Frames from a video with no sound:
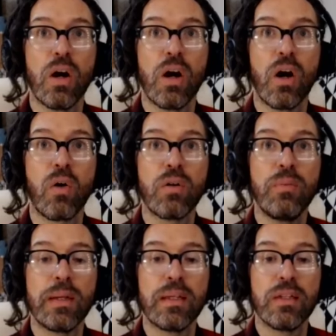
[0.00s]

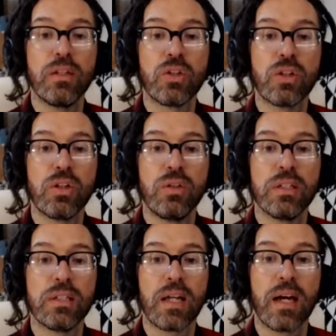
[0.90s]
ultimately the truth
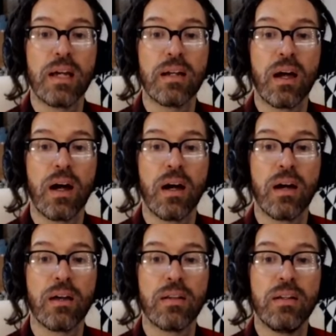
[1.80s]
is that
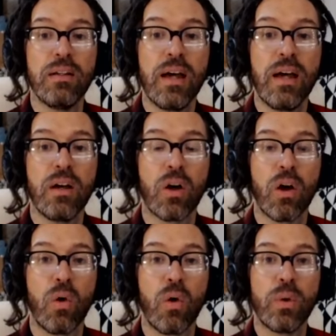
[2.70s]
the dead
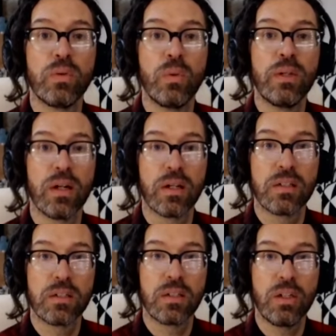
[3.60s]
are always with us.